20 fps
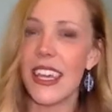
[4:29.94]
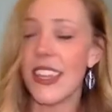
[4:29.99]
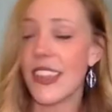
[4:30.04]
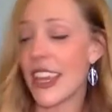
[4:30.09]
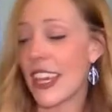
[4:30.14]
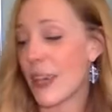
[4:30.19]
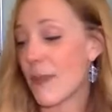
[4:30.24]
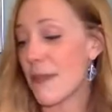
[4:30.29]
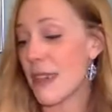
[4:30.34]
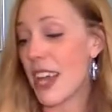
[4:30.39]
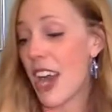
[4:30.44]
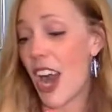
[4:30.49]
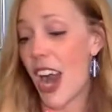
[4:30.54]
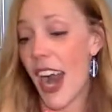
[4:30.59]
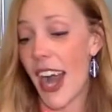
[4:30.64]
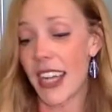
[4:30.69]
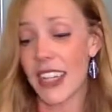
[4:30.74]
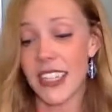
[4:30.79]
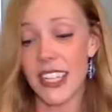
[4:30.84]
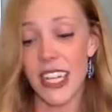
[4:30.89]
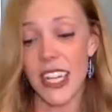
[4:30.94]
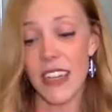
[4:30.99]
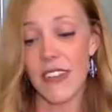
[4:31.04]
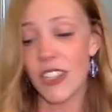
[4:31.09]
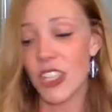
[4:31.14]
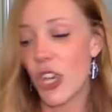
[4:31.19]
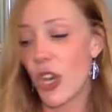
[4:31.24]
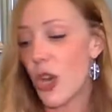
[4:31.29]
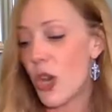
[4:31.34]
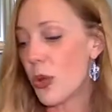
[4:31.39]
can be
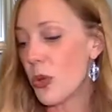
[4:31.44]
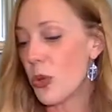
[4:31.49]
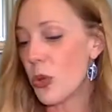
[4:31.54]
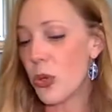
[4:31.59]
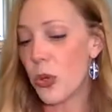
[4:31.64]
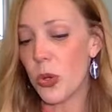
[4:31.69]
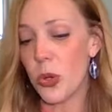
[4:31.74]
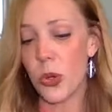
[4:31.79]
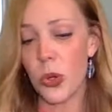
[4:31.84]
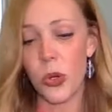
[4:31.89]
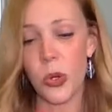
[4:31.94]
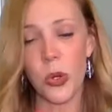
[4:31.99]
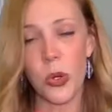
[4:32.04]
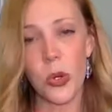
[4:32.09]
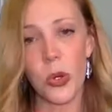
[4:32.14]
octaves. Ooh!